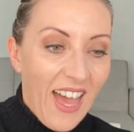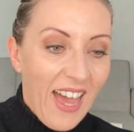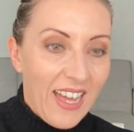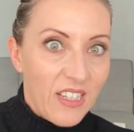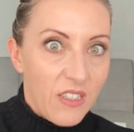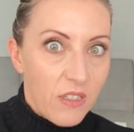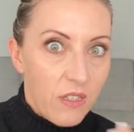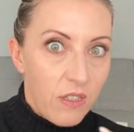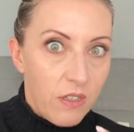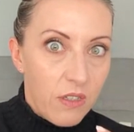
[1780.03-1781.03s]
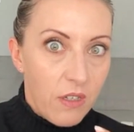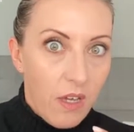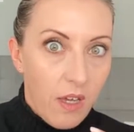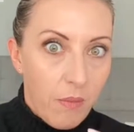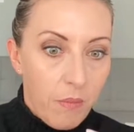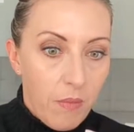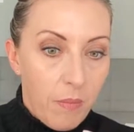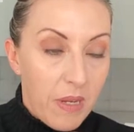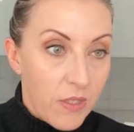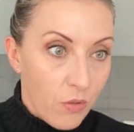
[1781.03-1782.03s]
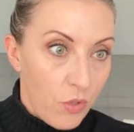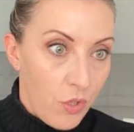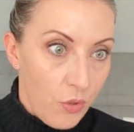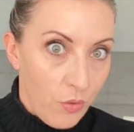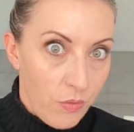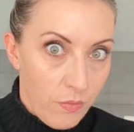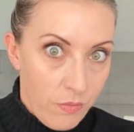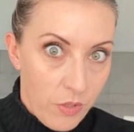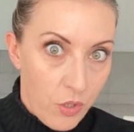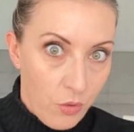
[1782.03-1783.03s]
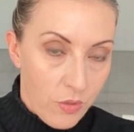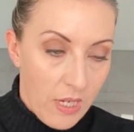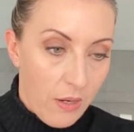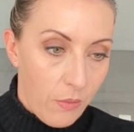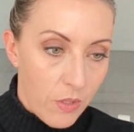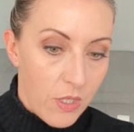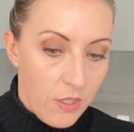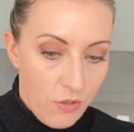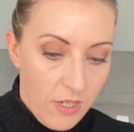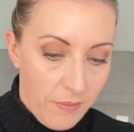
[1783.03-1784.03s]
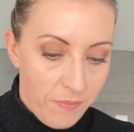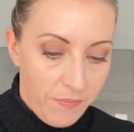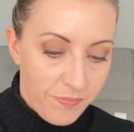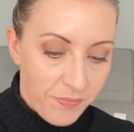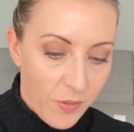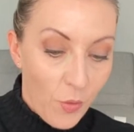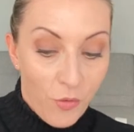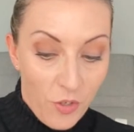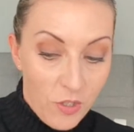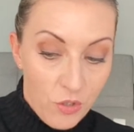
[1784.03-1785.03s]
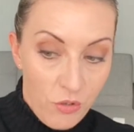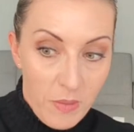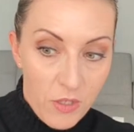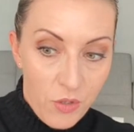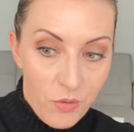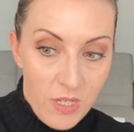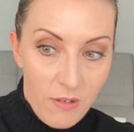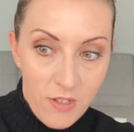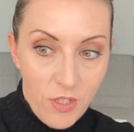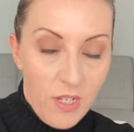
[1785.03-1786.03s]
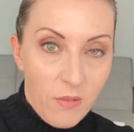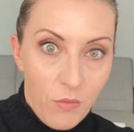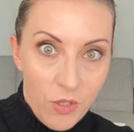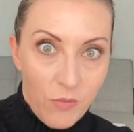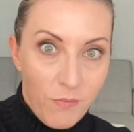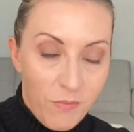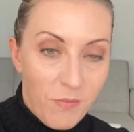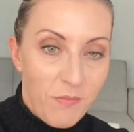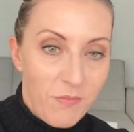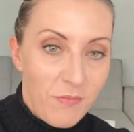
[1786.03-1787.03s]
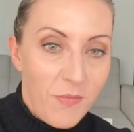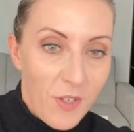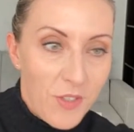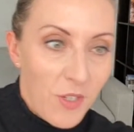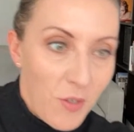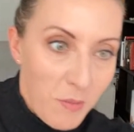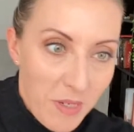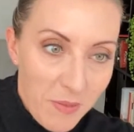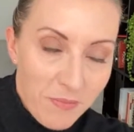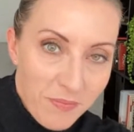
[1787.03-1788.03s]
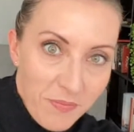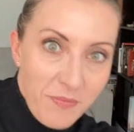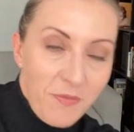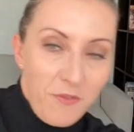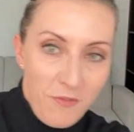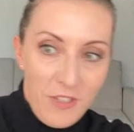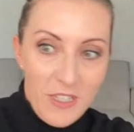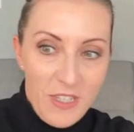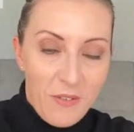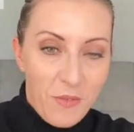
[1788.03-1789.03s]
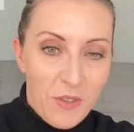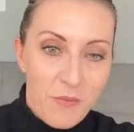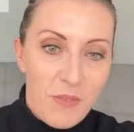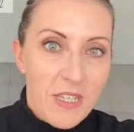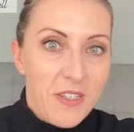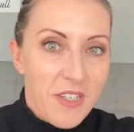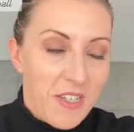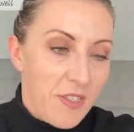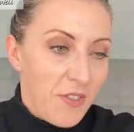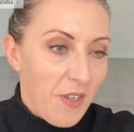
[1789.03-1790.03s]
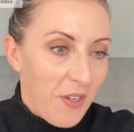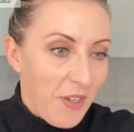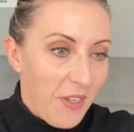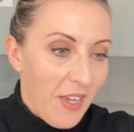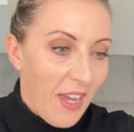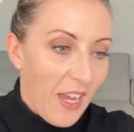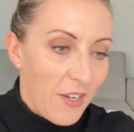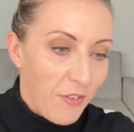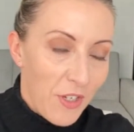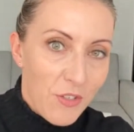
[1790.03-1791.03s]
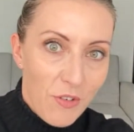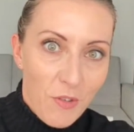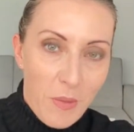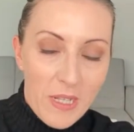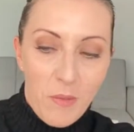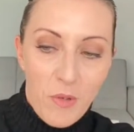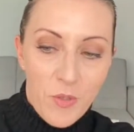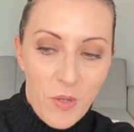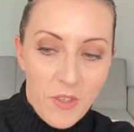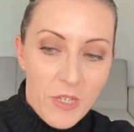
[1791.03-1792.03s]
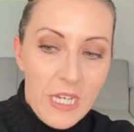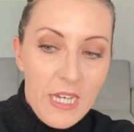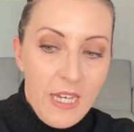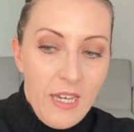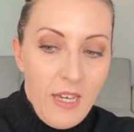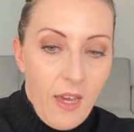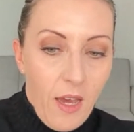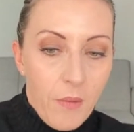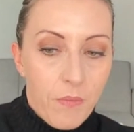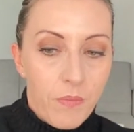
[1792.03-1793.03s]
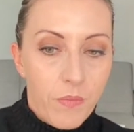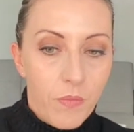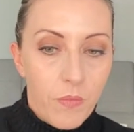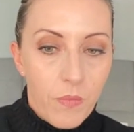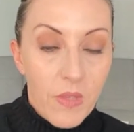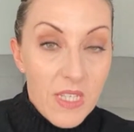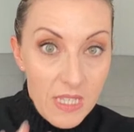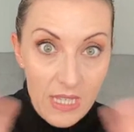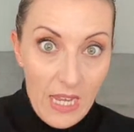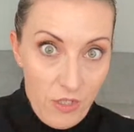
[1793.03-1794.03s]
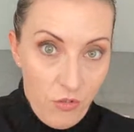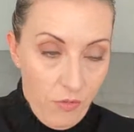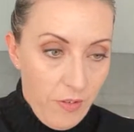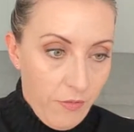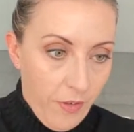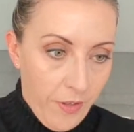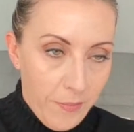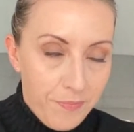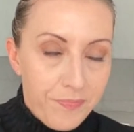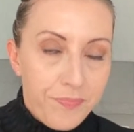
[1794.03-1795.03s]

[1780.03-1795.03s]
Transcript: and a place called the Jewel Tower, which literally, oh, I've got a little story about the Jewel Tower, actually, which I'll tell you in a minute. fits in with yesterday's anniversary of the Battle of Bosworth. There's this catastrophic fire.